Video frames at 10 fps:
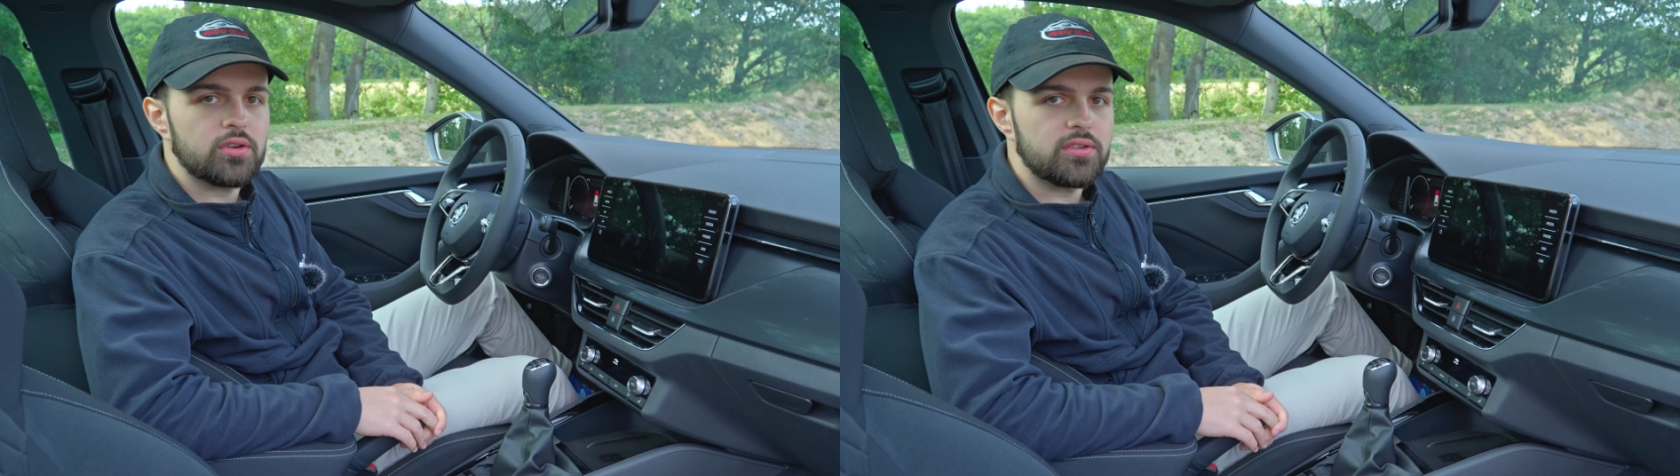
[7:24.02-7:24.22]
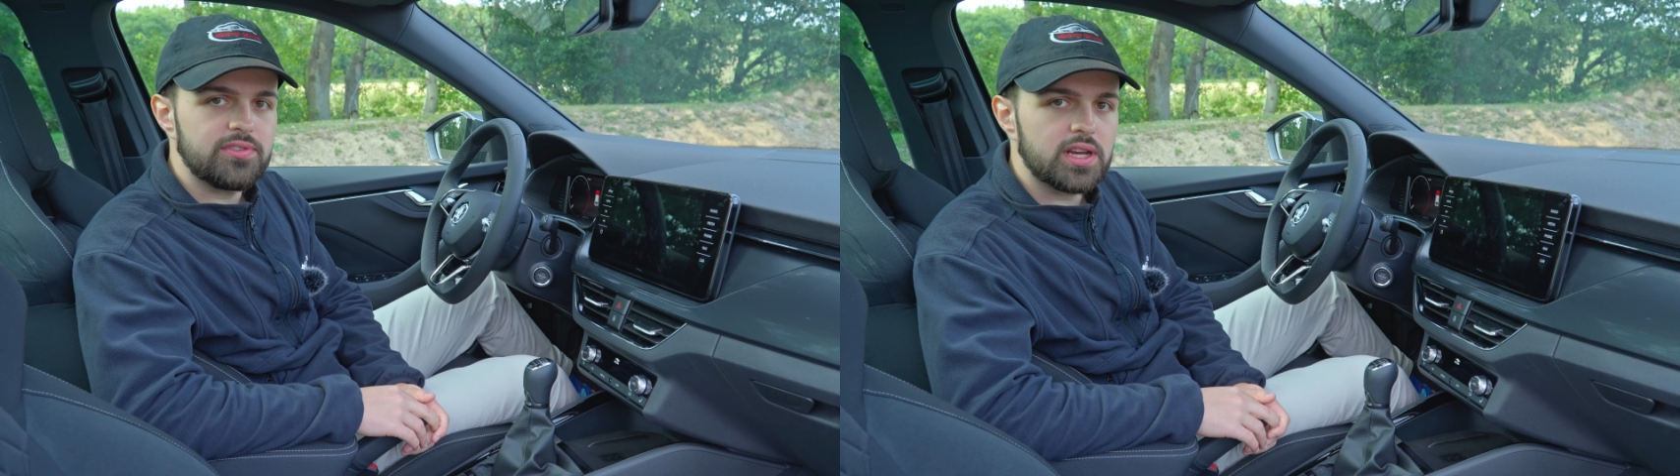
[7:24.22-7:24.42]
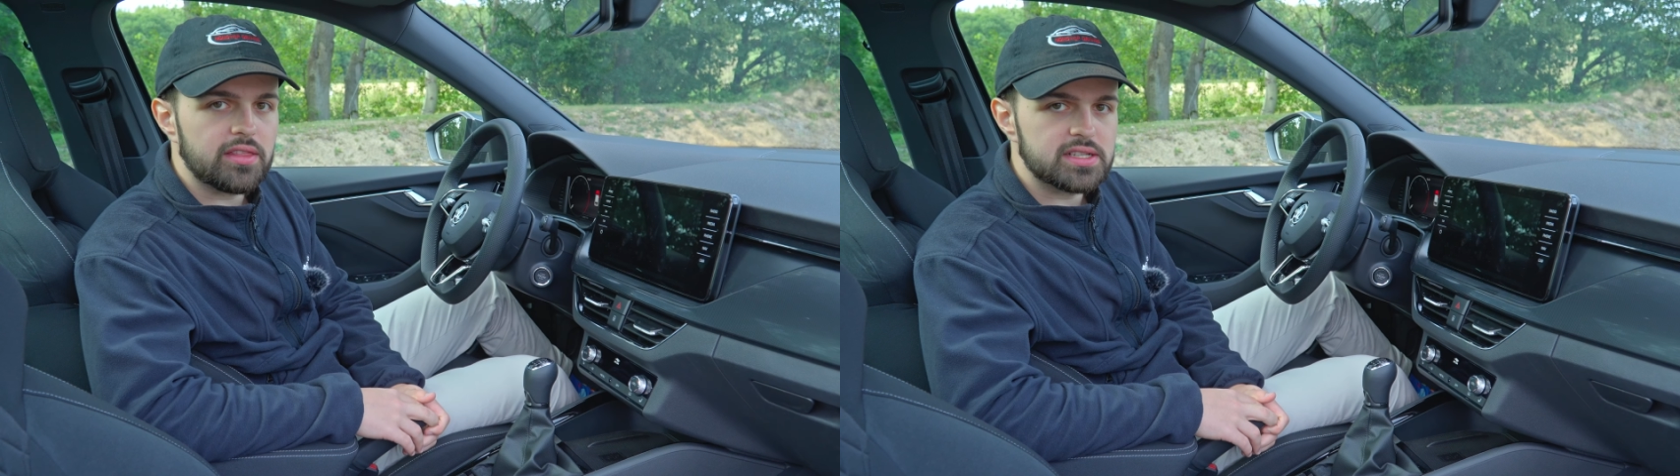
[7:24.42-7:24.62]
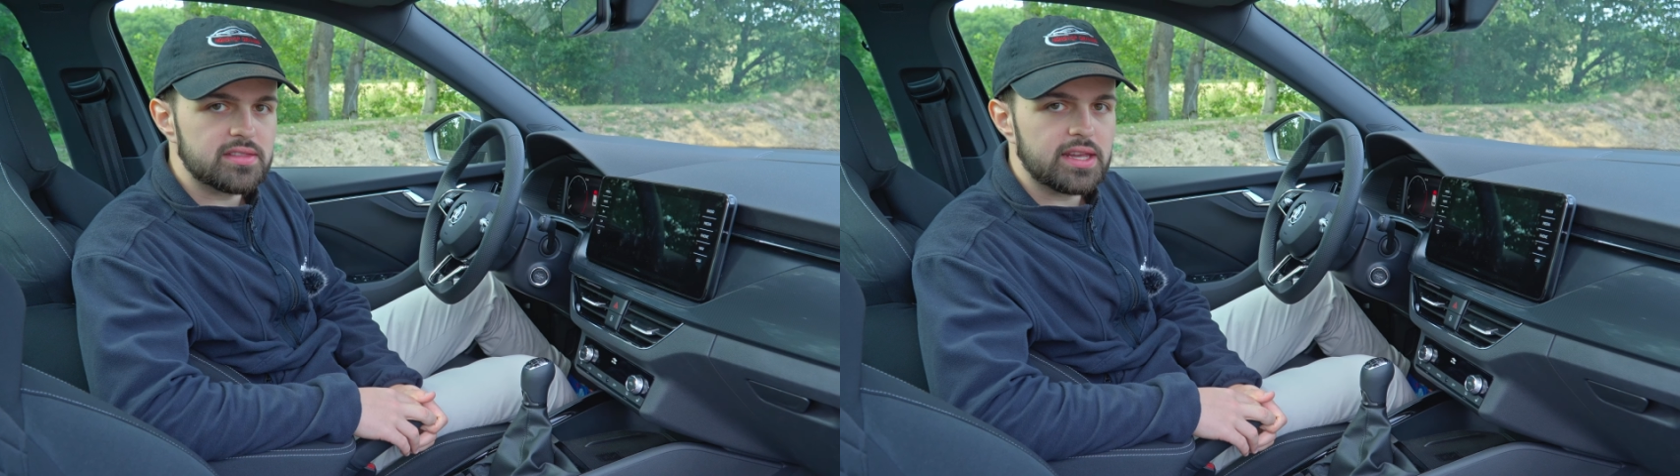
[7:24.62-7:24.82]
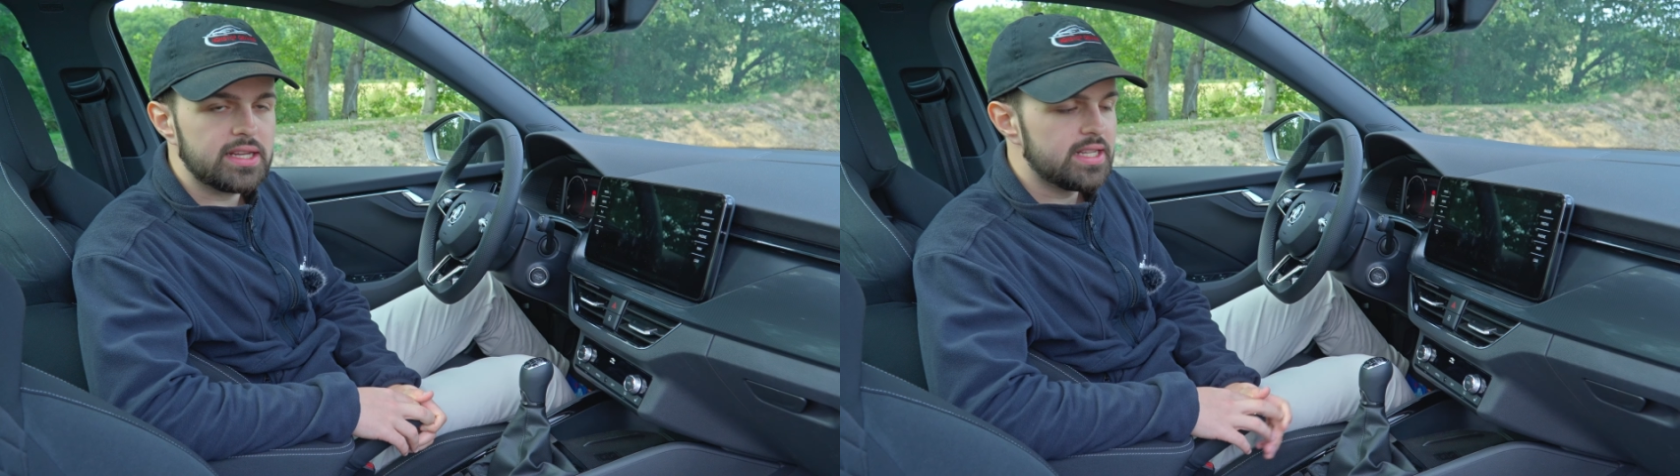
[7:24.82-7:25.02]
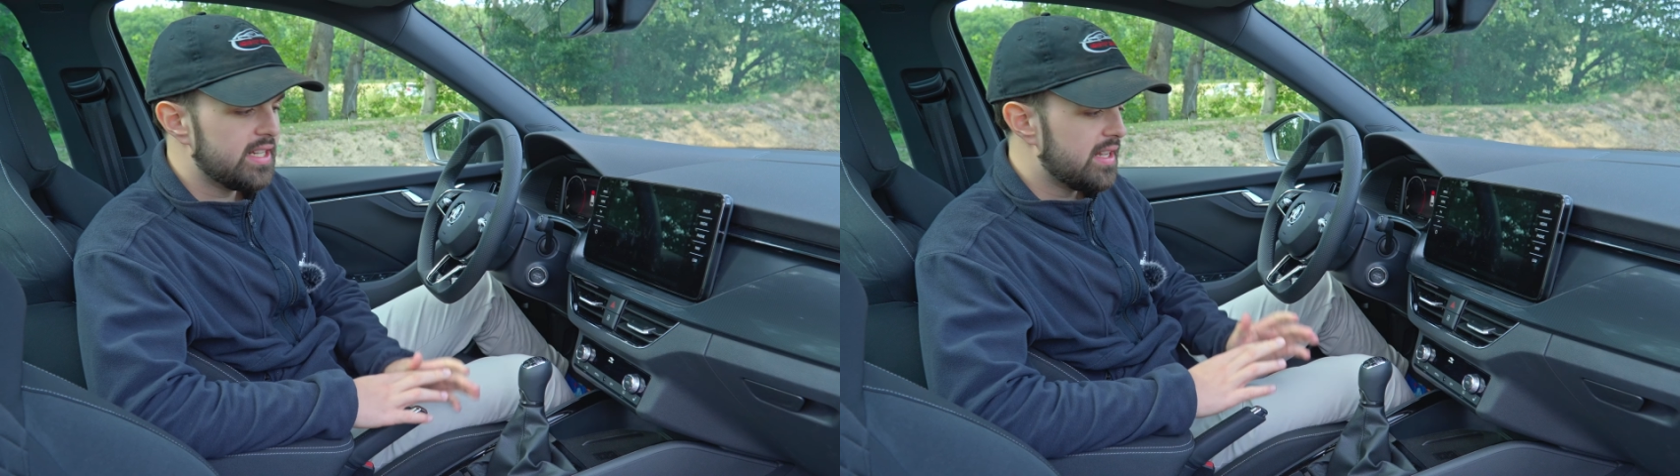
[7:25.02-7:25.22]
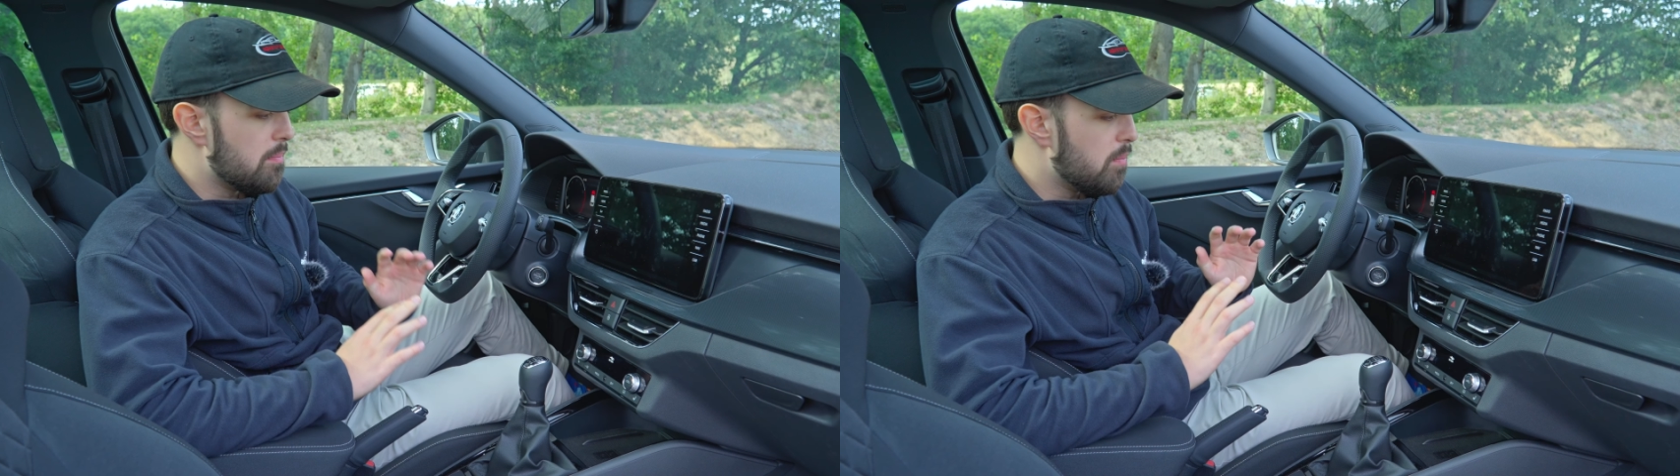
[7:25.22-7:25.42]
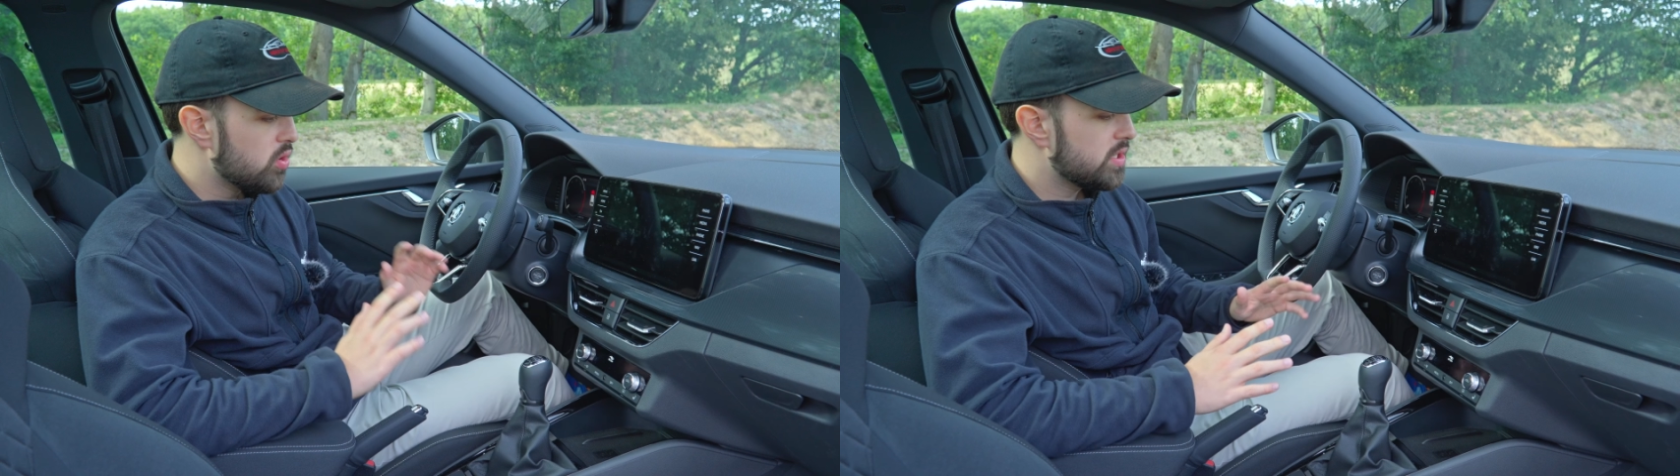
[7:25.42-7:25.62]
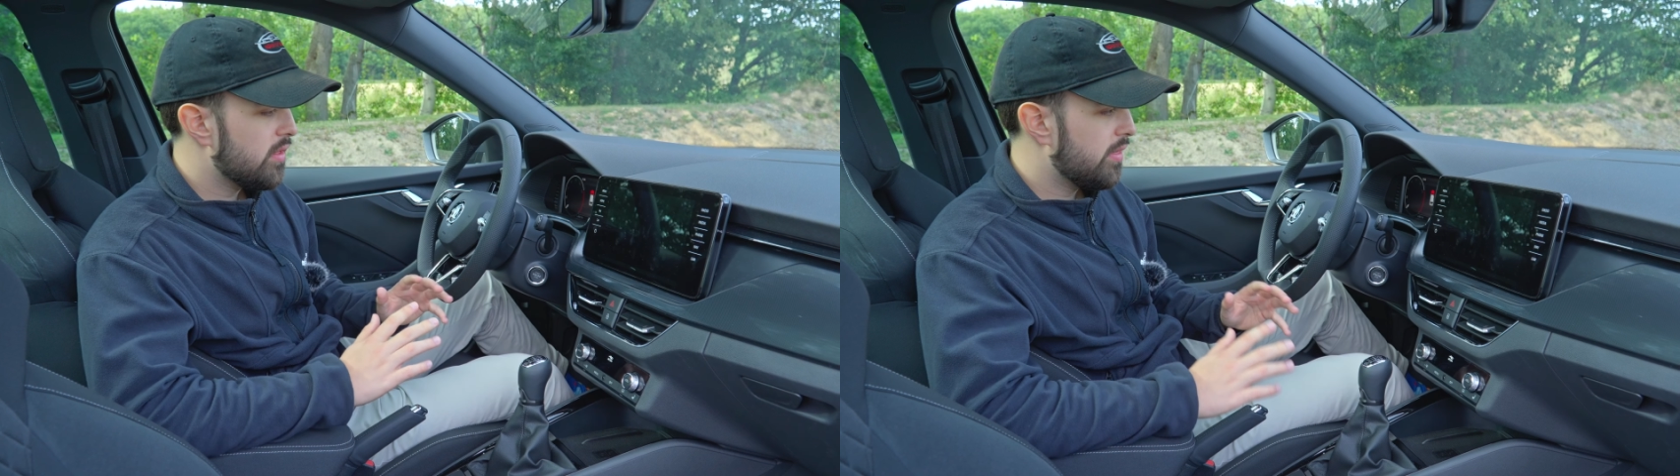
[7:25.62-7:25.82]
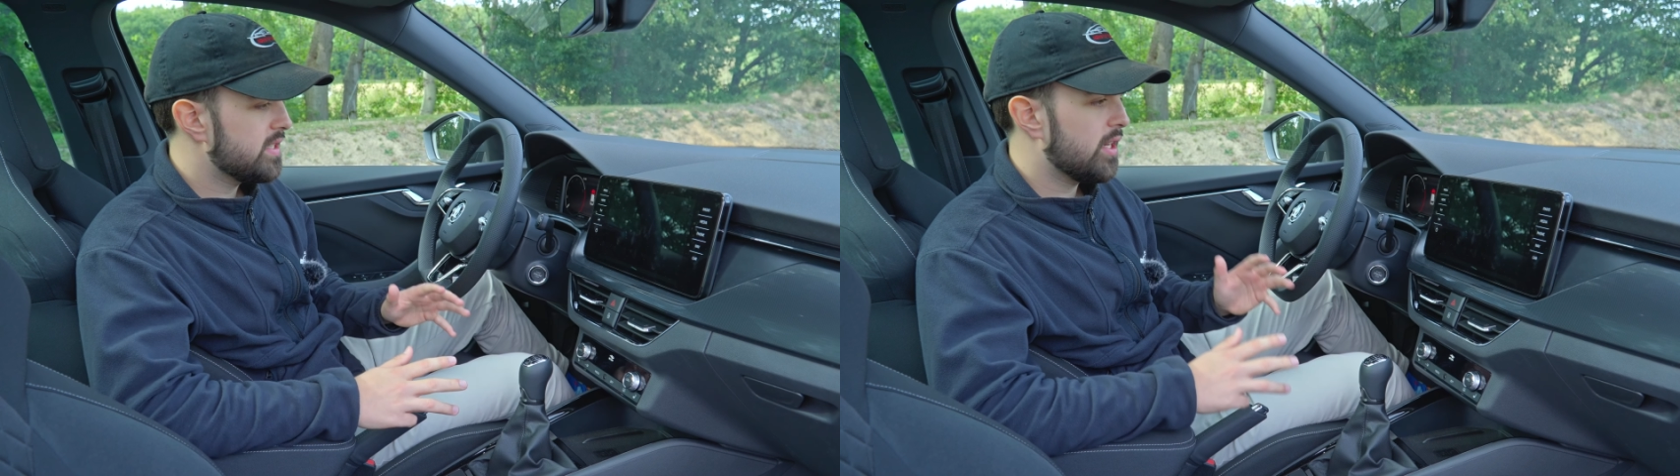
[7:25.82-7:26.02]
to configure this thing, most of
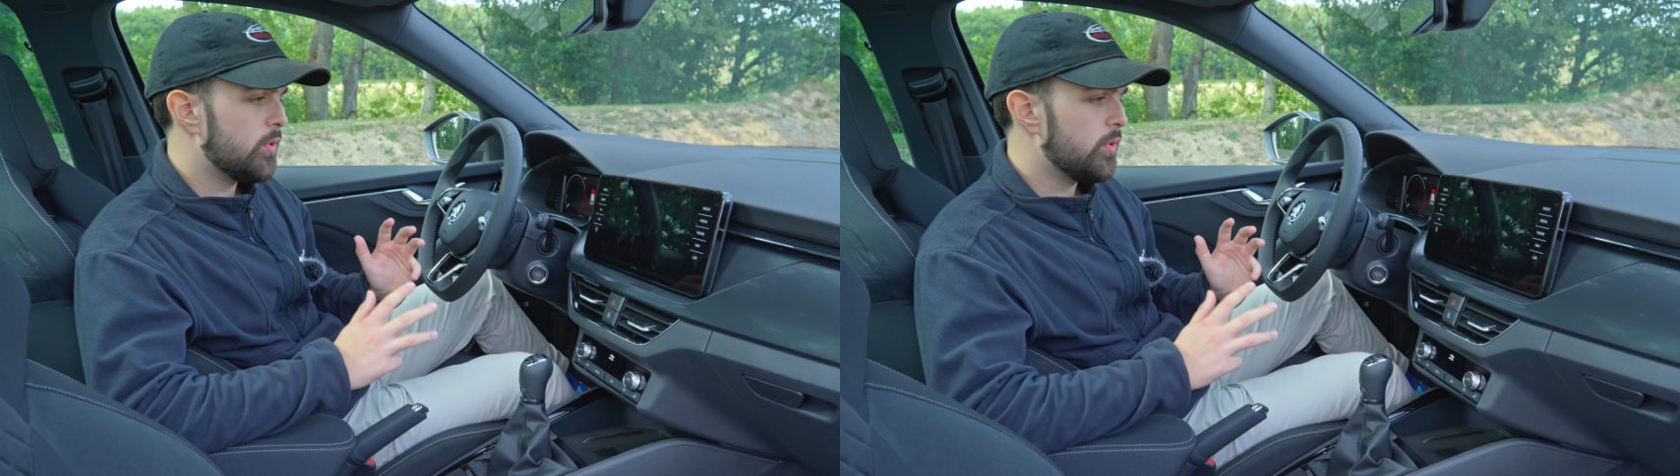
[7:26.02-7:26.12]
the things that